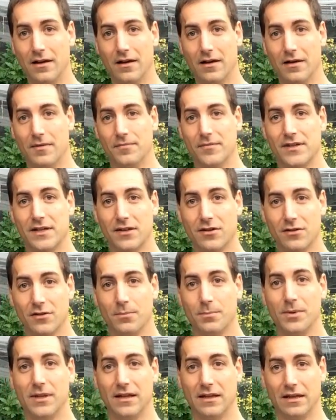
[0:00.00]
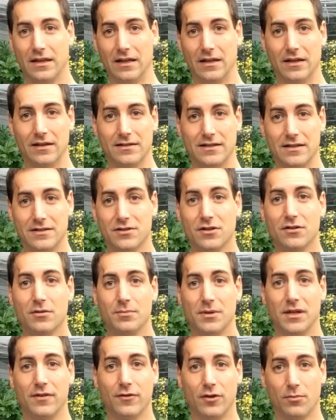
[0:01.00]
uh, they're going to be it's going
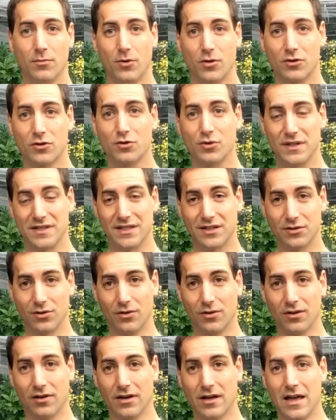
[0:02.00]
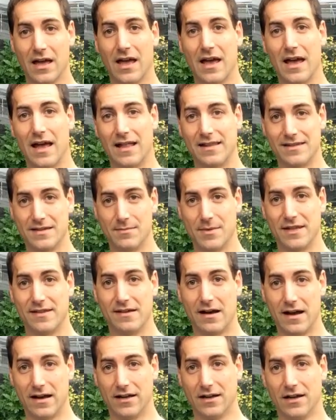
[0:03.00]
to be even more critical, and they may
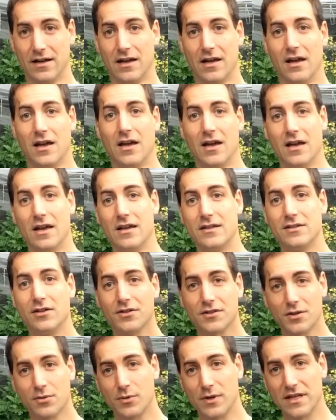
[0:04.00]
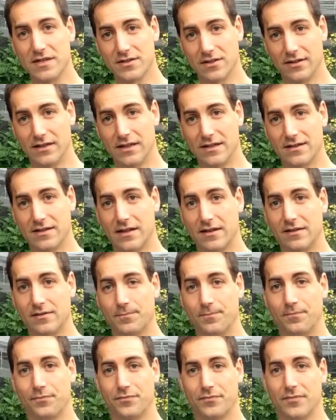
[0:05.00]
die. The other reason is that
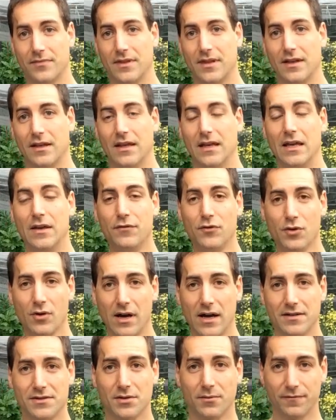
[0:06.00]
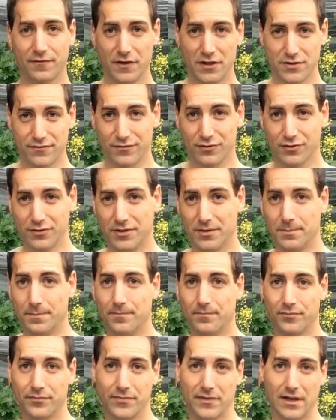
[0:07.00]
if you add some fish food
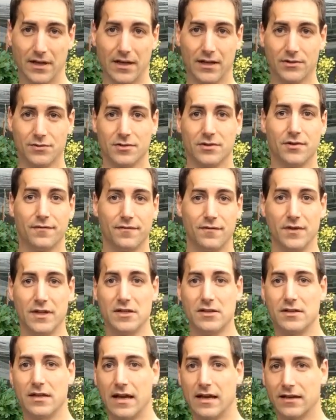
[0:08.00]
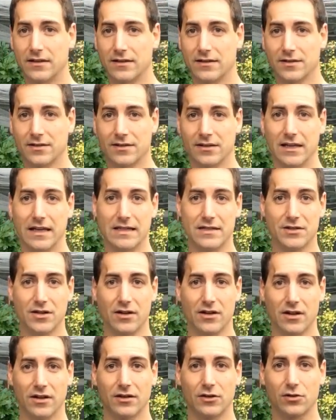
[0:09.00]
into the fish tank it's
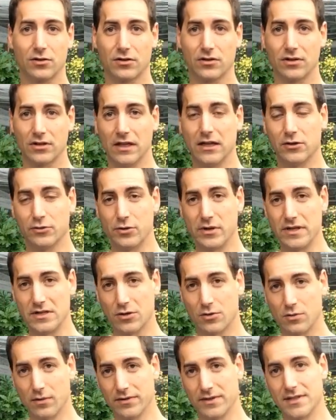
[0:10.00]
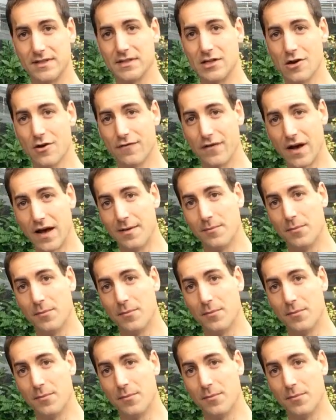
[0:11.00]
going to increase the quantity of